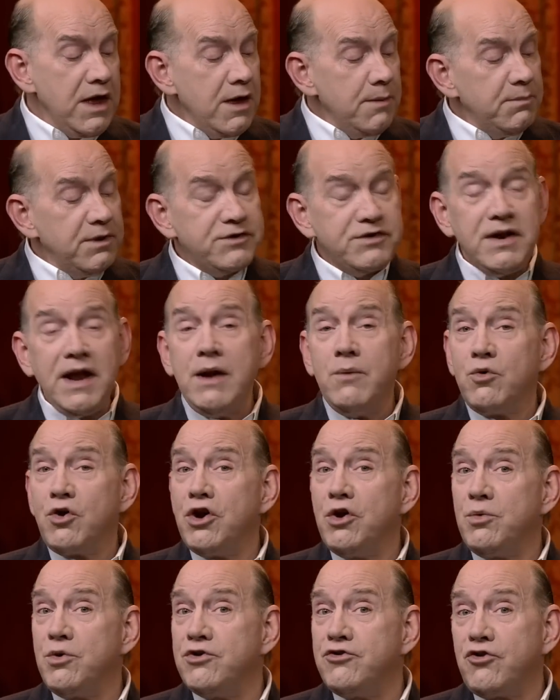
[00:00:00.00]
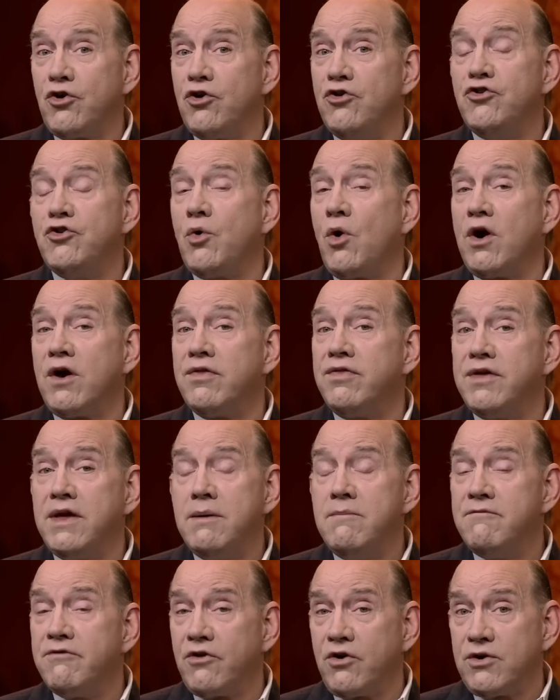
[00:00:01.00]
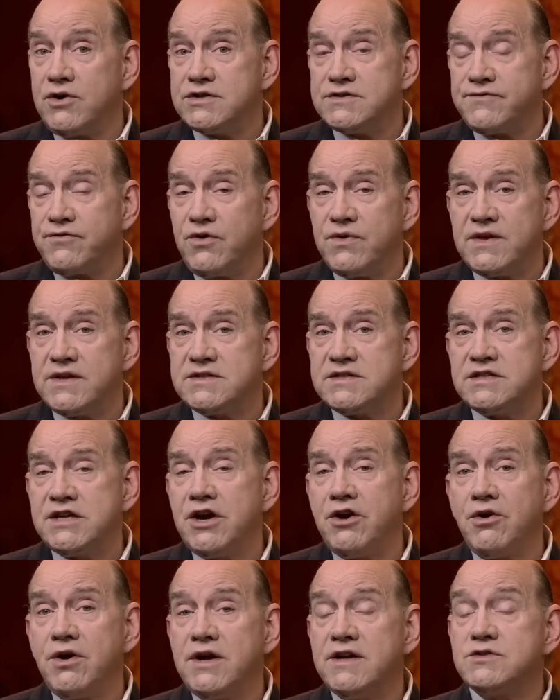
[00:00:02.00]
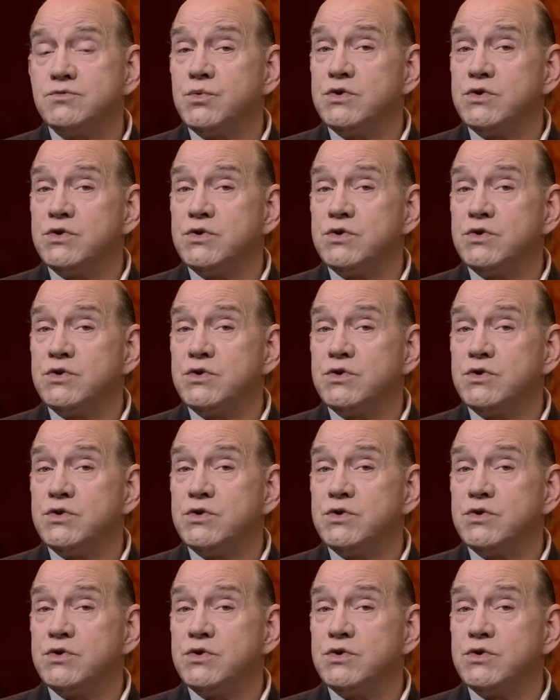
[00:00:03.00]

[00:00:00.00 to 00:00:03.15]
But today we're going to return to our theme verse for this series,